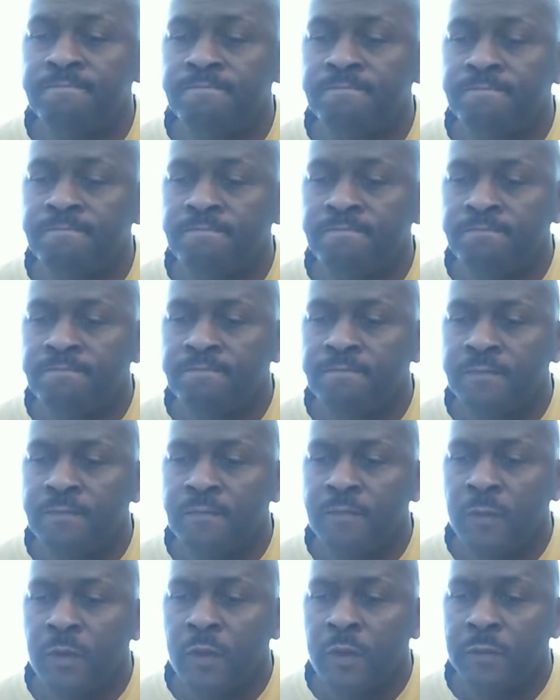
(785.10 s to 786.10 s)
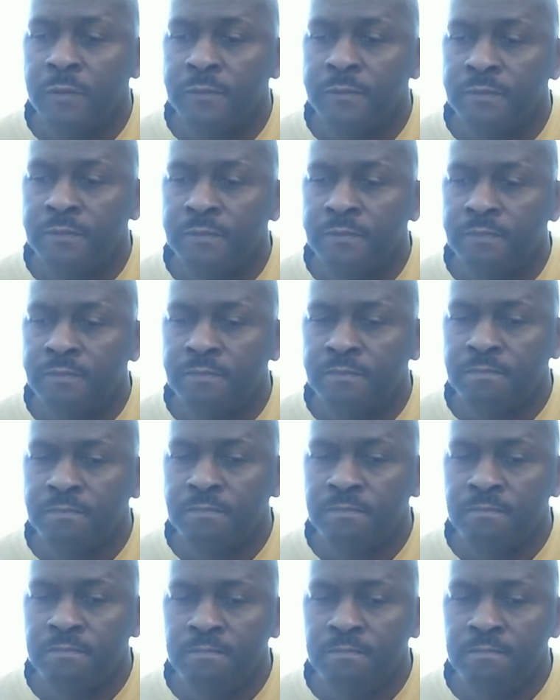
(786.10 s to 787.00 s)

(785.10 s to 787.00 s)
Nothing is said.